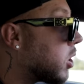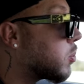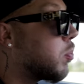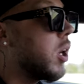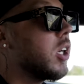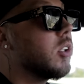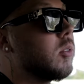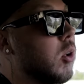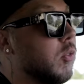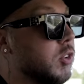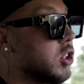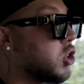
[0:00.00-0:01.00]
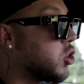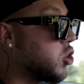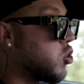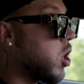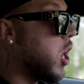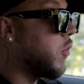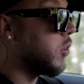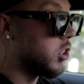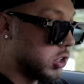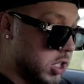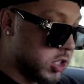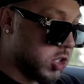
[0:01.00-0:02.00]
best part of this drive
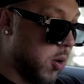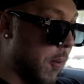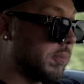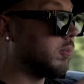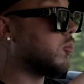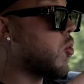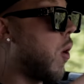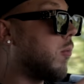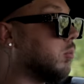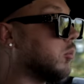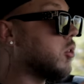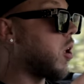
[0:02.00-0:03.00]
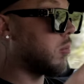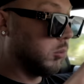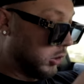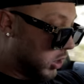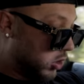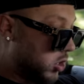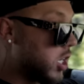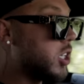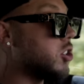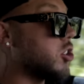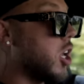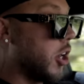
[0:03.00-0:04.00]
is this. This thing
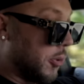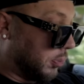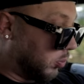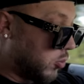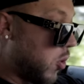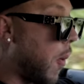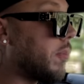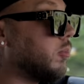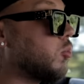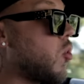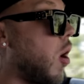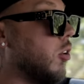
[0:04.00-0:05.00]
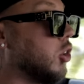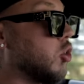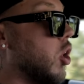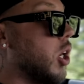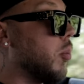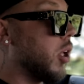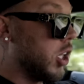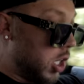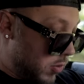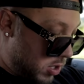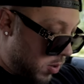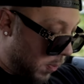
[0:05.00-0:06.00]
is like incredible. I
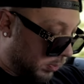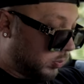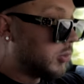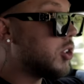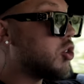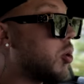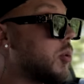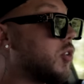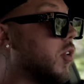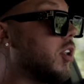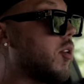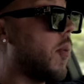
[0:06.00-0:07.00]
love it. so much fun.